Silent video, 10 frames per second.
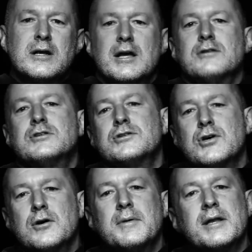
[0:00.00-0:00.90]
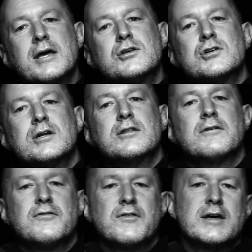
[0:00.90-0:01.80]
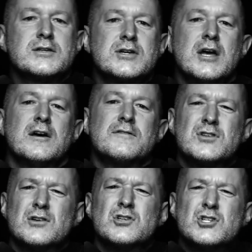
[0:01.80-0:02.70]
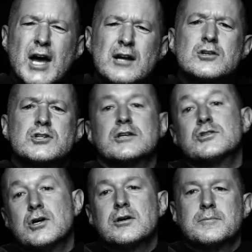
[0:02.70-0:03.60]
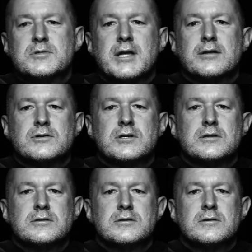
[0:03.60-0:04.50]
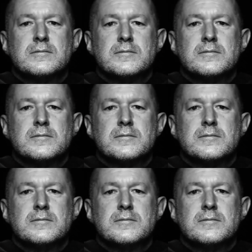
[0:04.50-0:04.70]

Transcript: and determination in the face of such challenging circumstances.